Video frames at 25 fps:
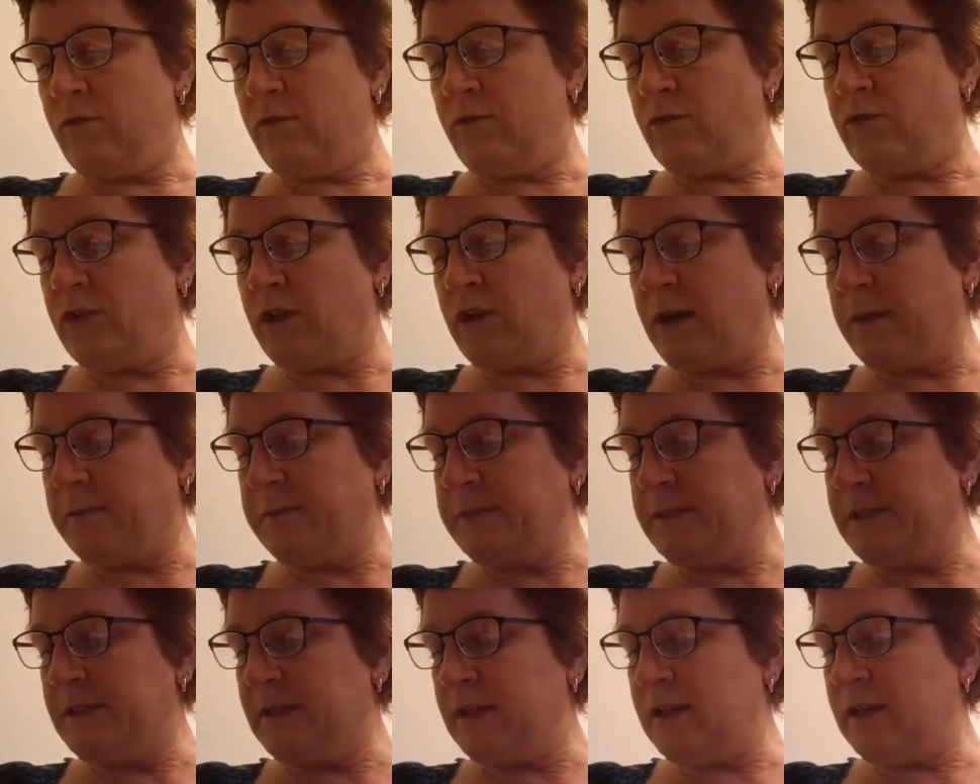
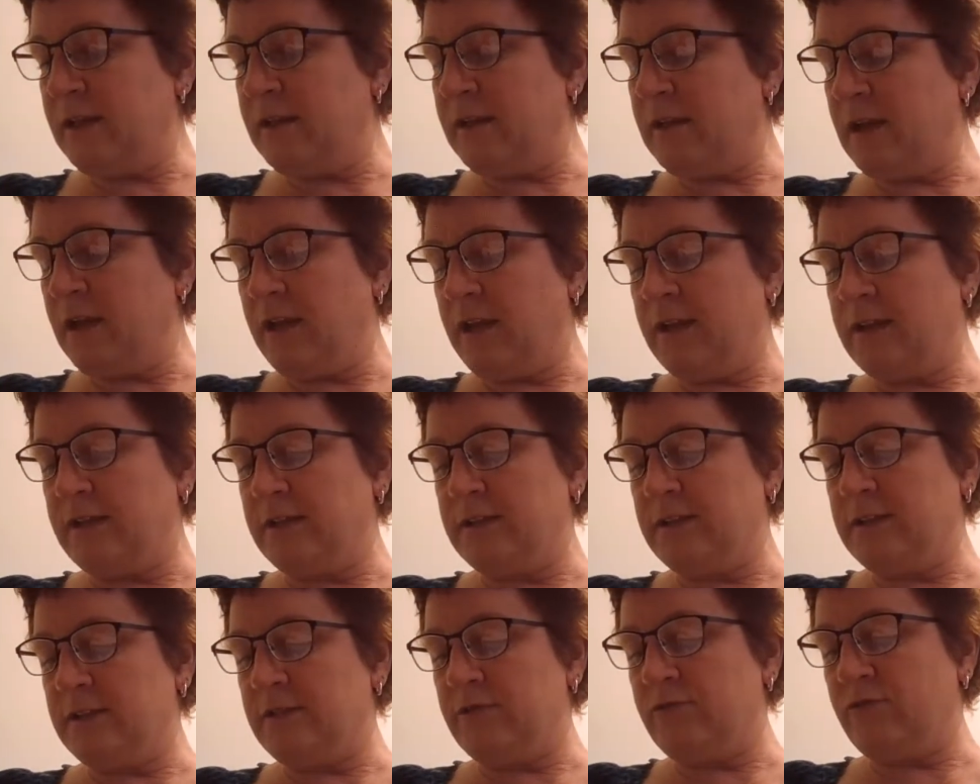rhodopsin.
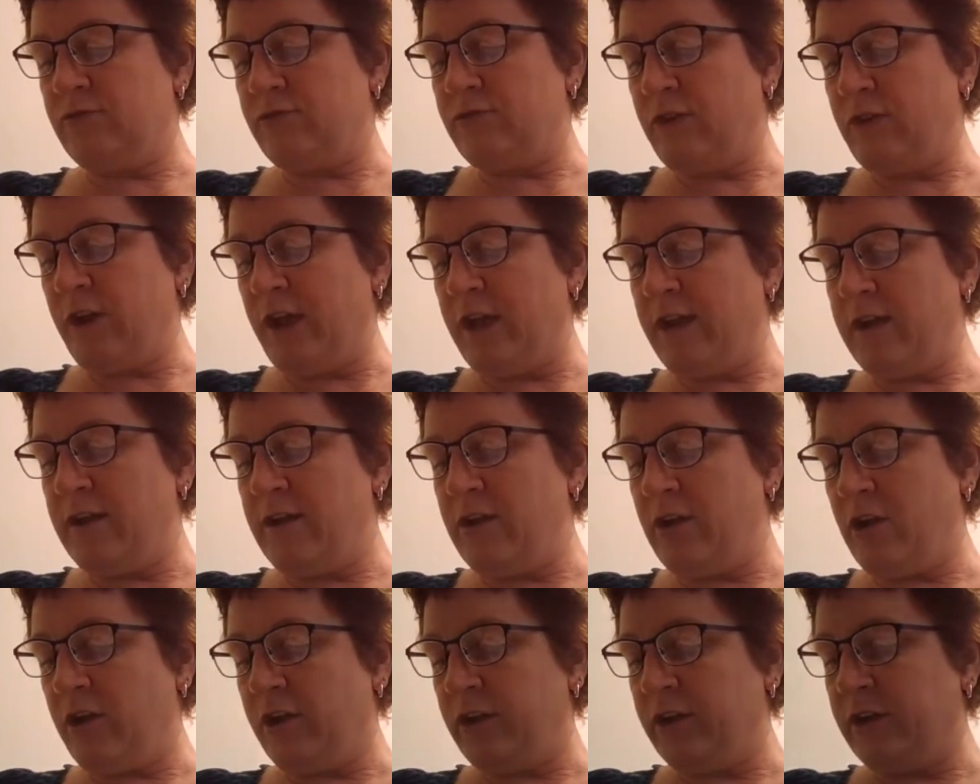It's
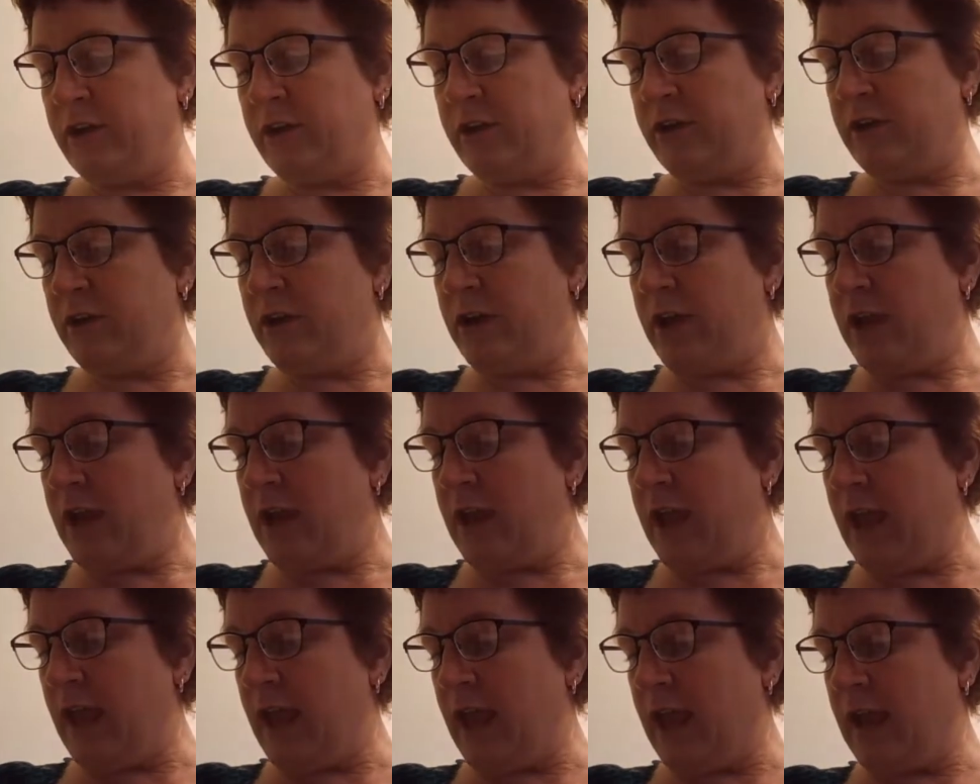red color
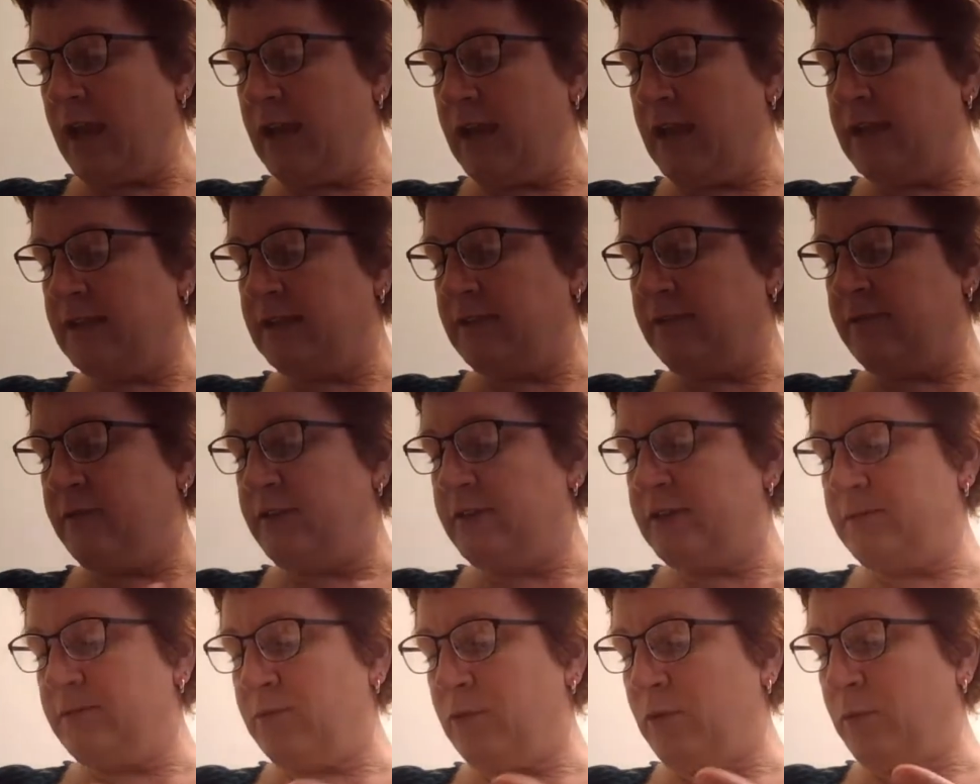and it's a
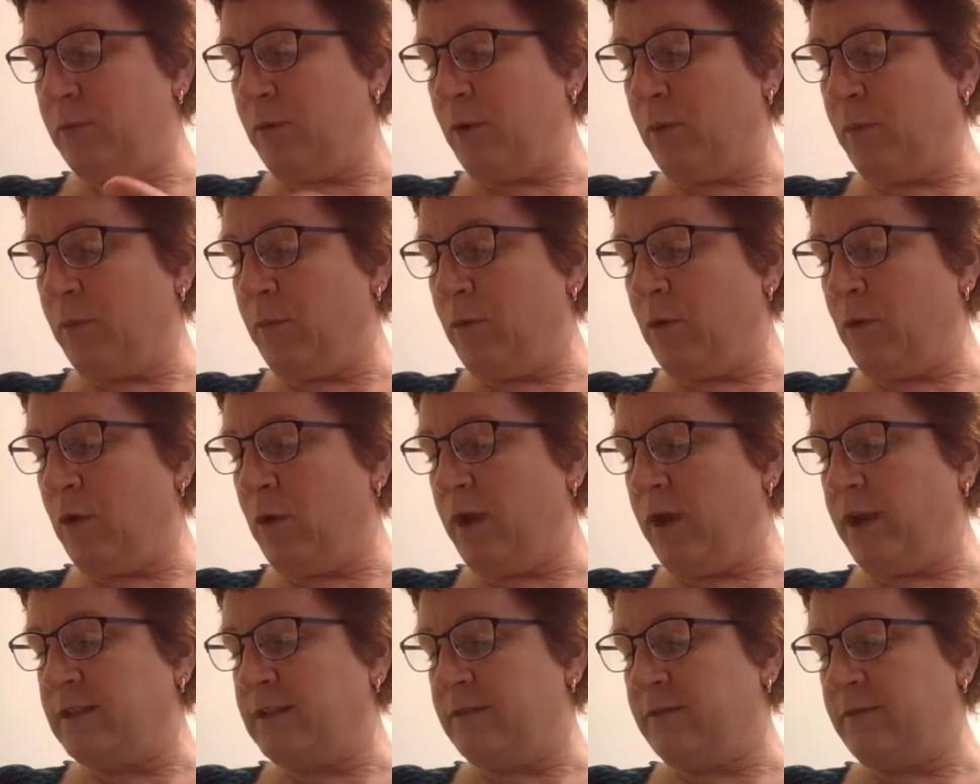visible purple.
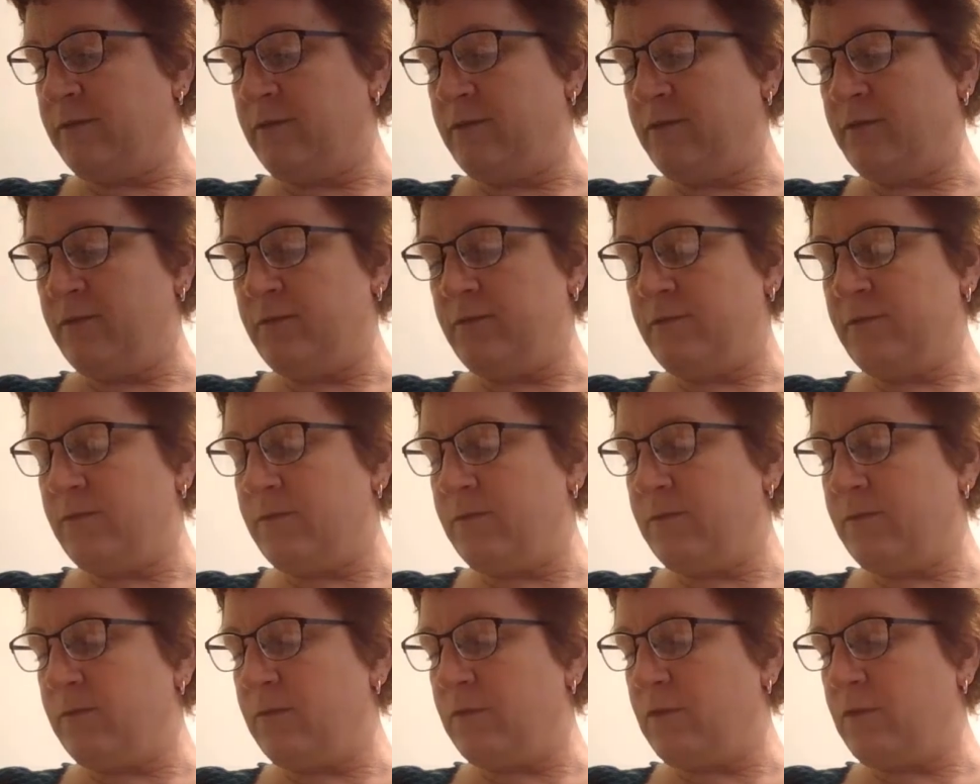It's a
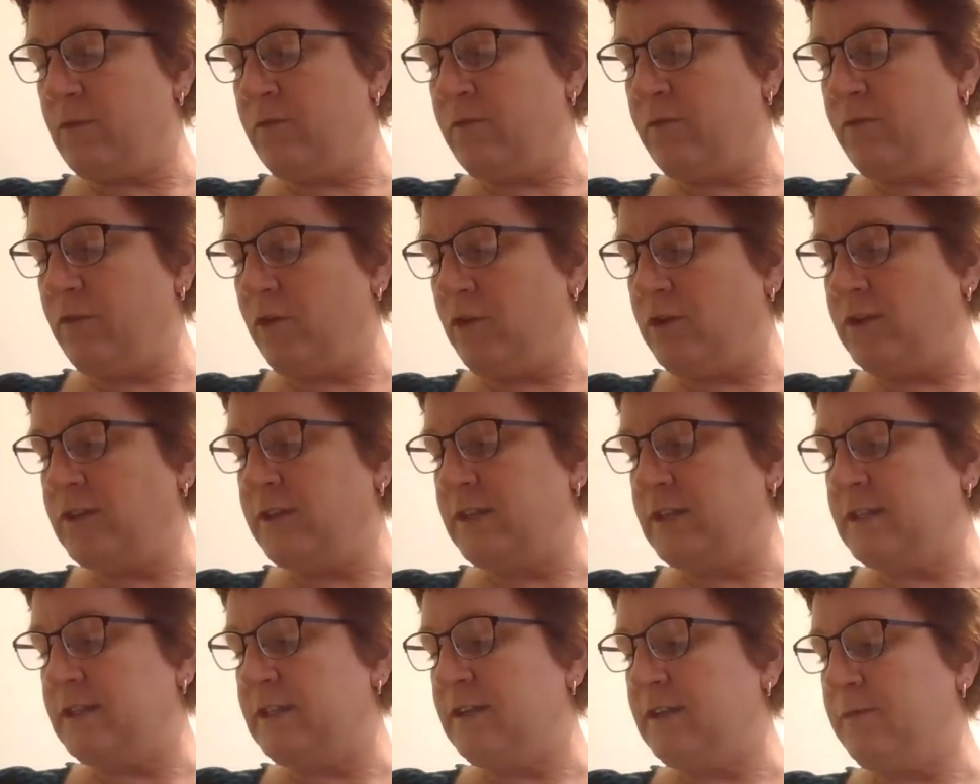
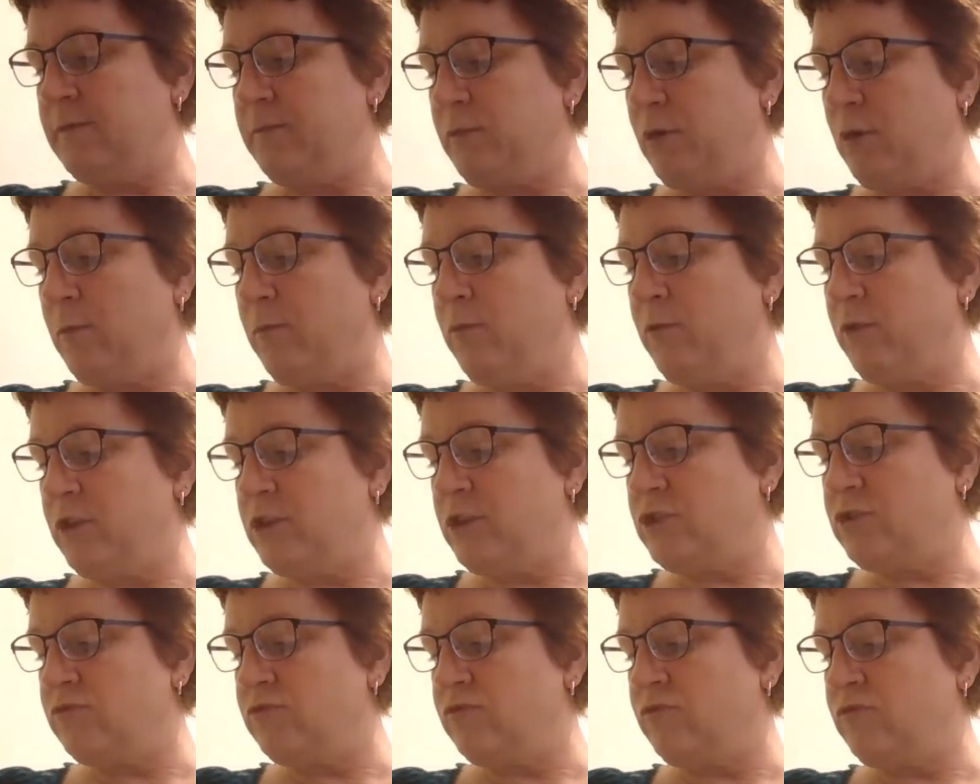photosensitive
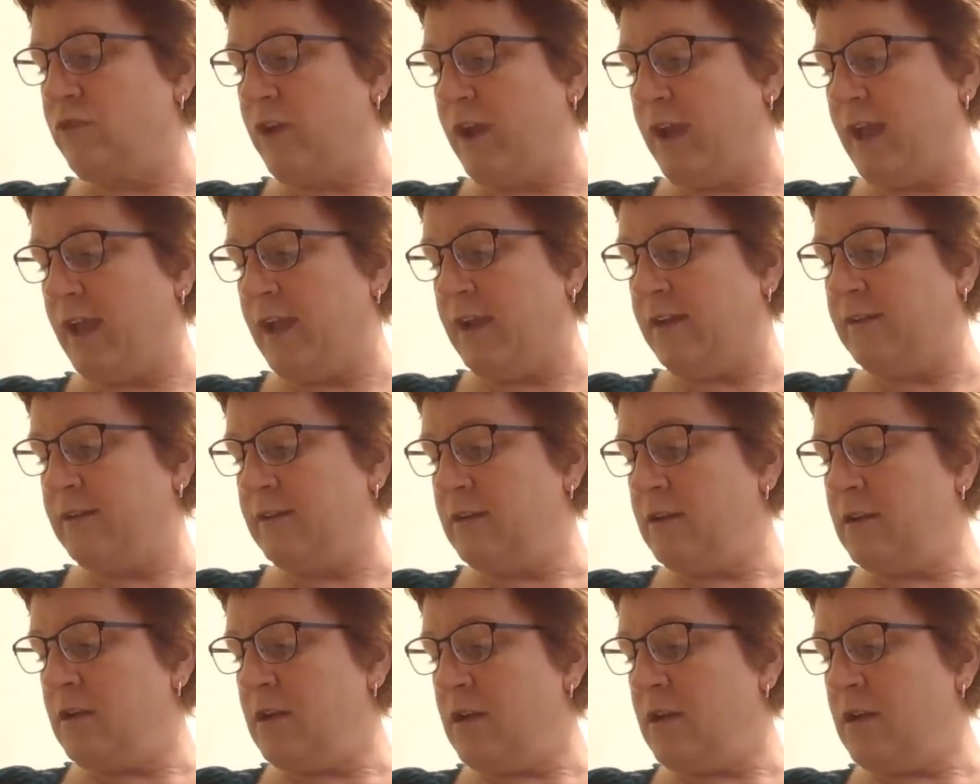purplish red.